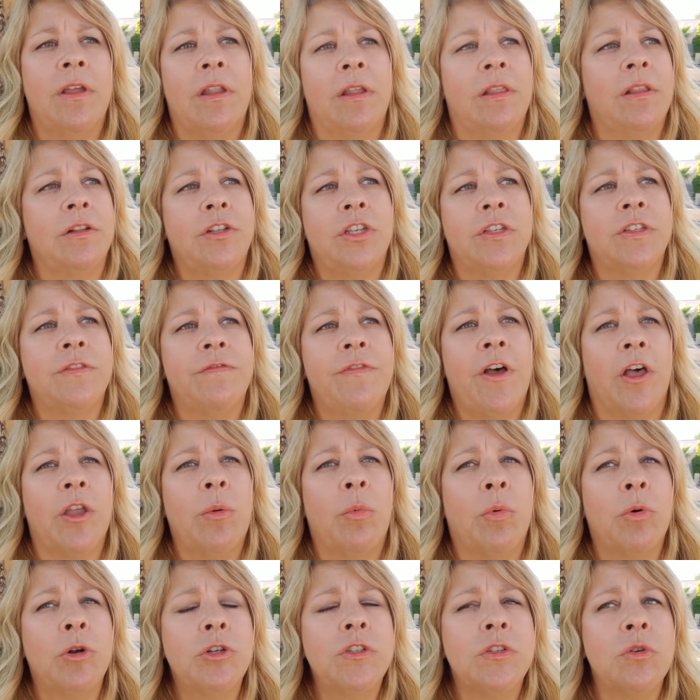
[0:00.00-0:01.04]
just a fallible
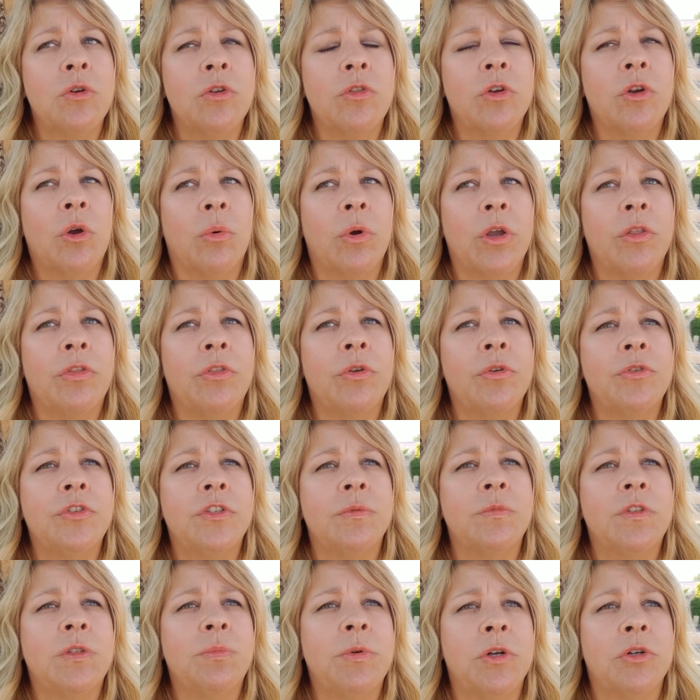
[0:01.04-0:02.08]
person, or they're going through
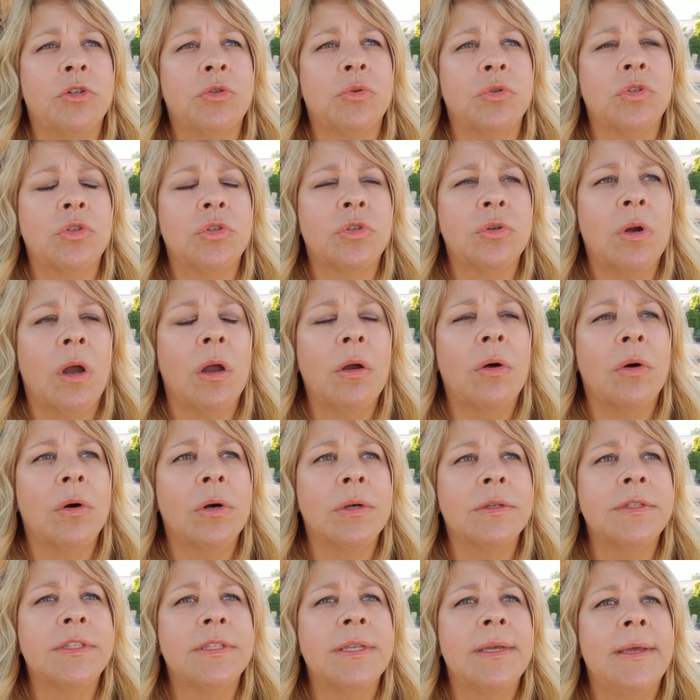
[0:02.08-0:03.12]
some spiritual
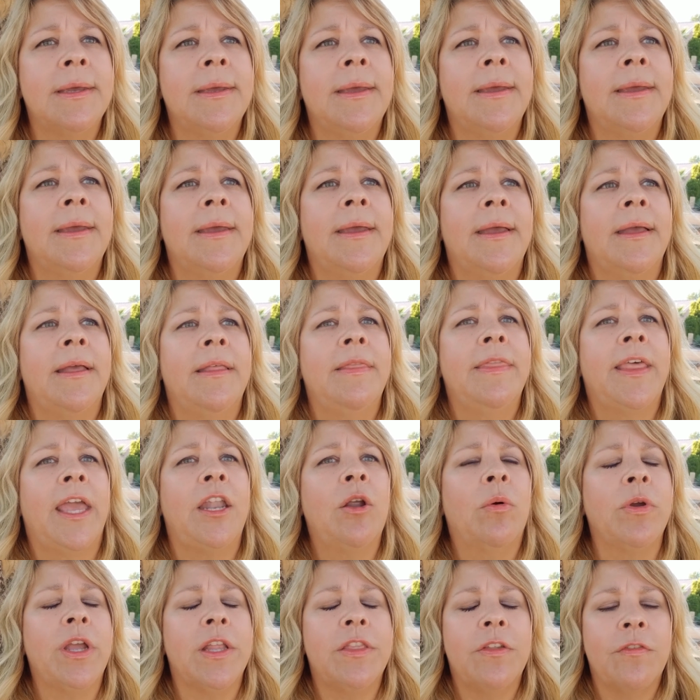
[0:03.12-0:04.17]
struggles, they
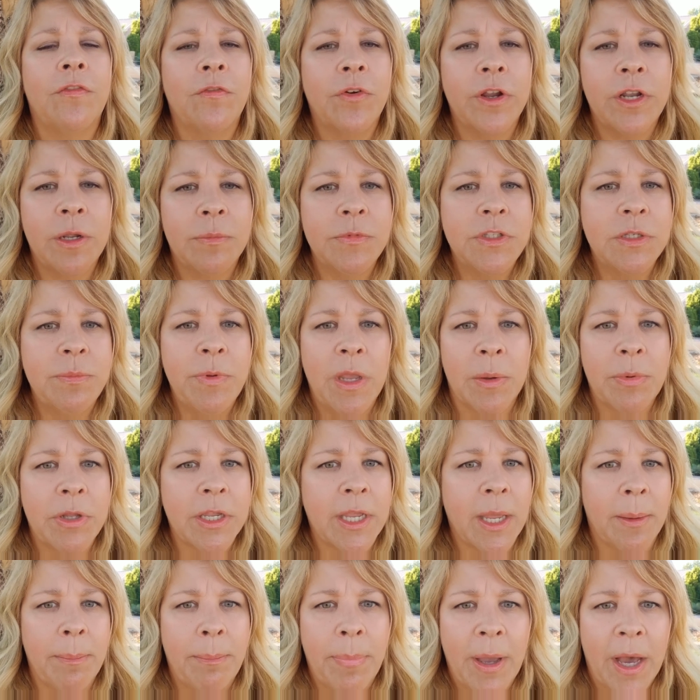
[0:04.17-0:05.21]
don't get the freedom to be able to
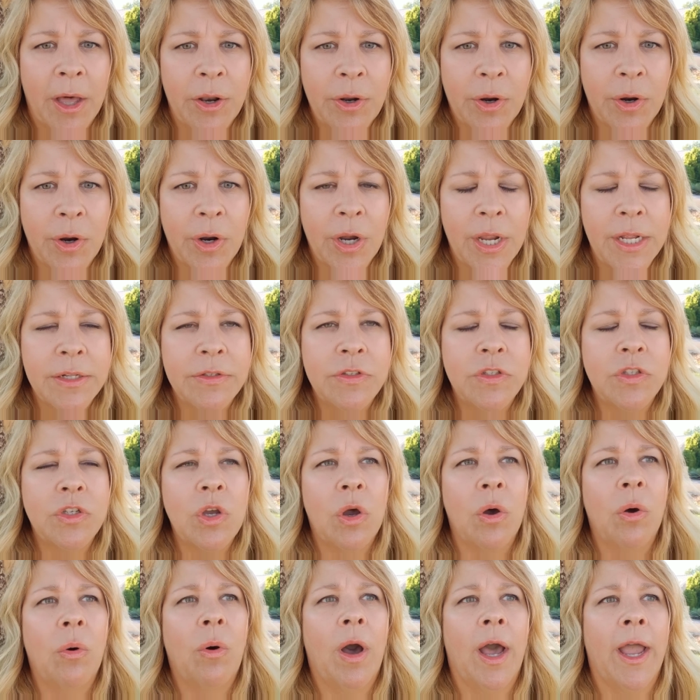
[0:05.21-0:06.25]
get better. And
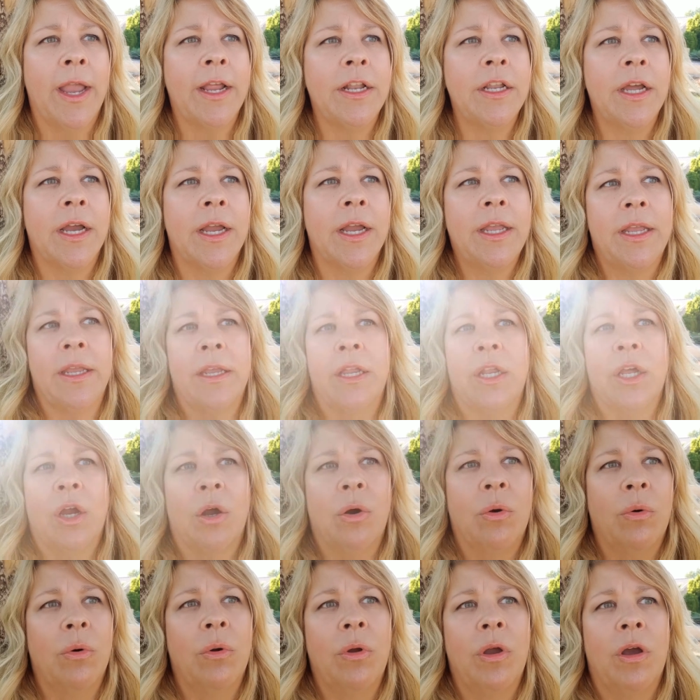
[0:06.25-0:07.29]
so
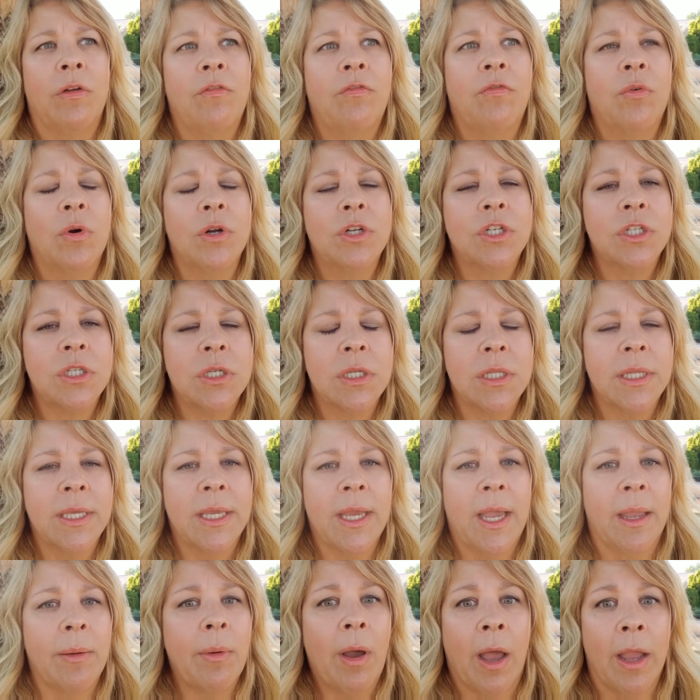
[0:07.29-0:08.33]
unfortunately,
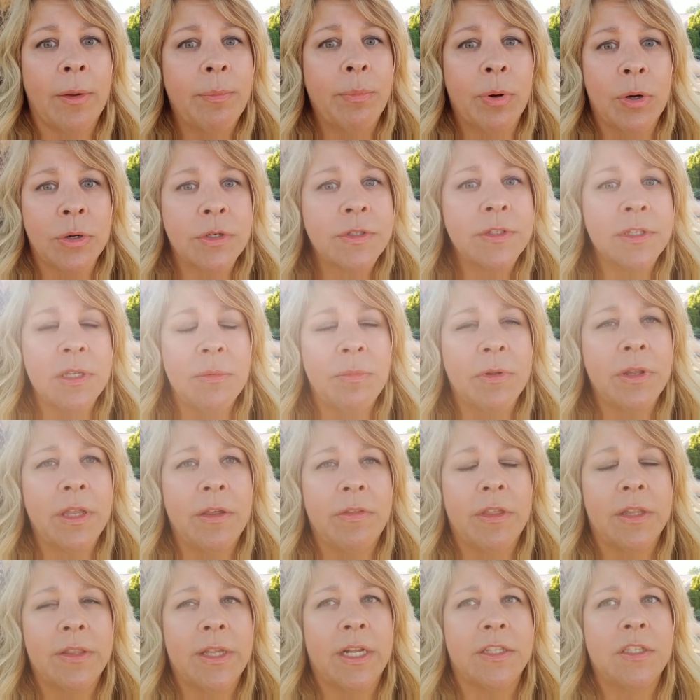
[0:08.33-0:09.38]
I personally
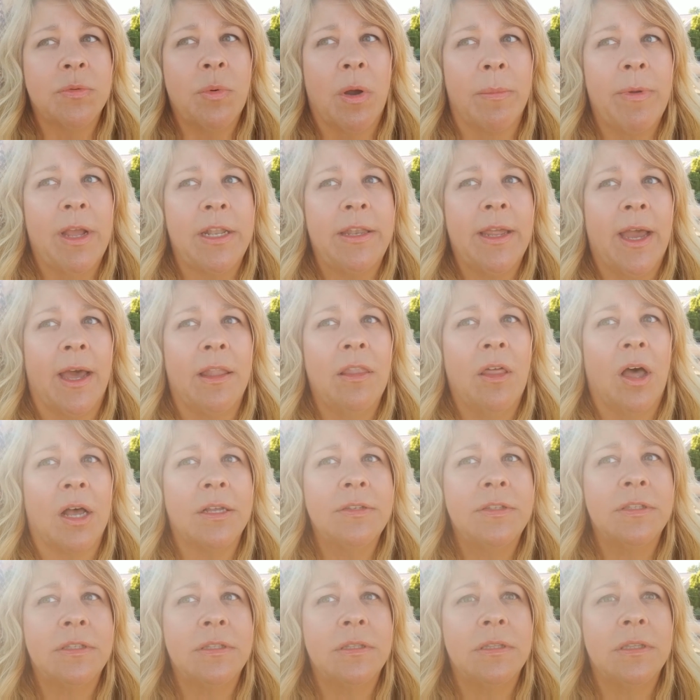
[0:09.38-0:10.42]
believe that that's why my dad
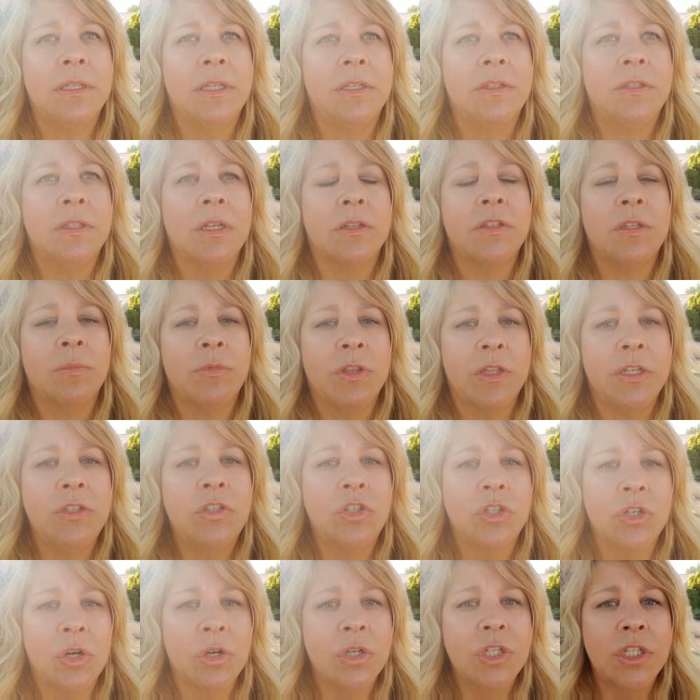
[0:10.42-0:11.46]
lost some of these
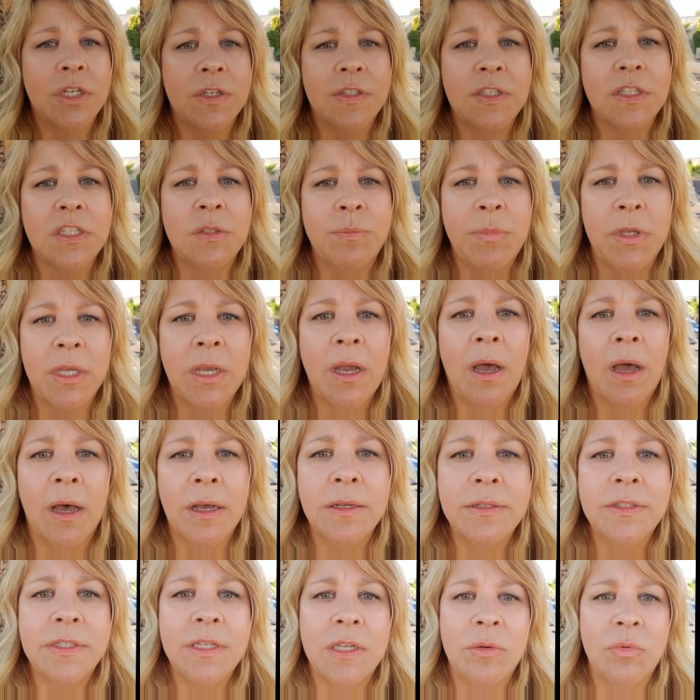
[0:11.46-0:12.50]
churches, is
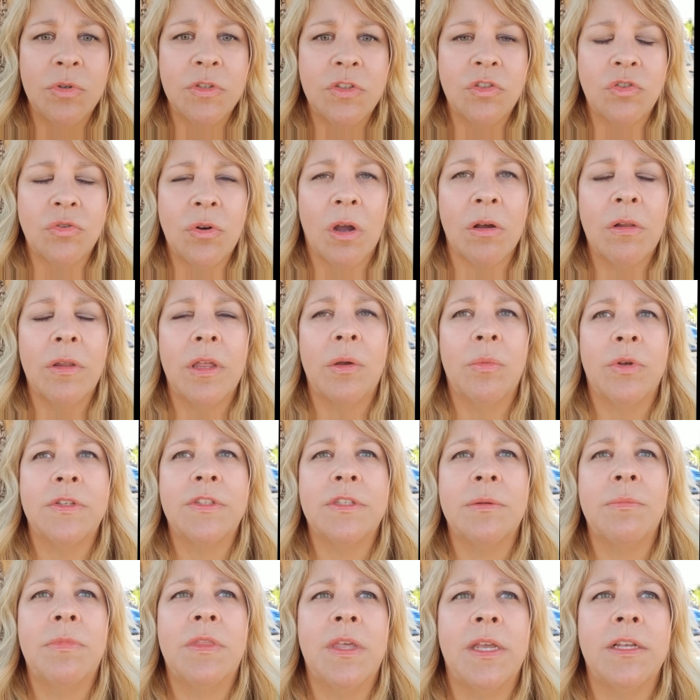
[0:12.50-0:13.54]
because he was struggling with
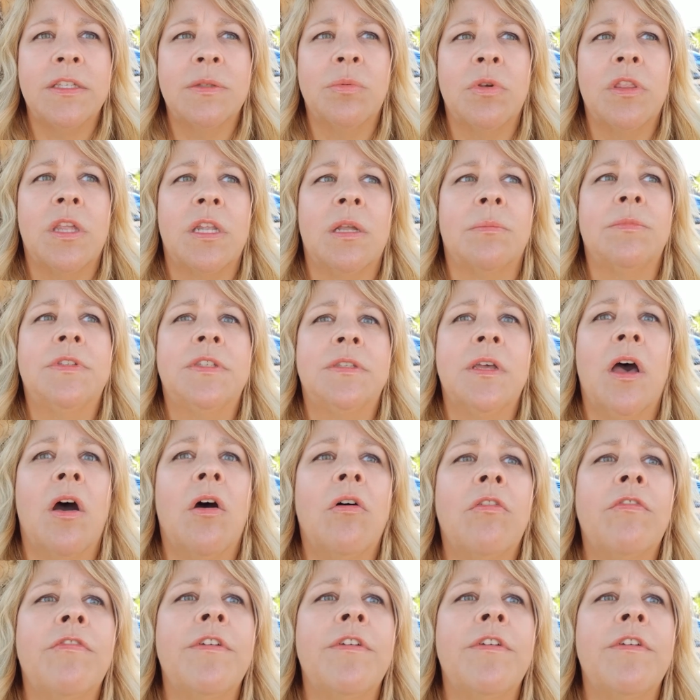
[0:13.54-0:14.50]
some things within himself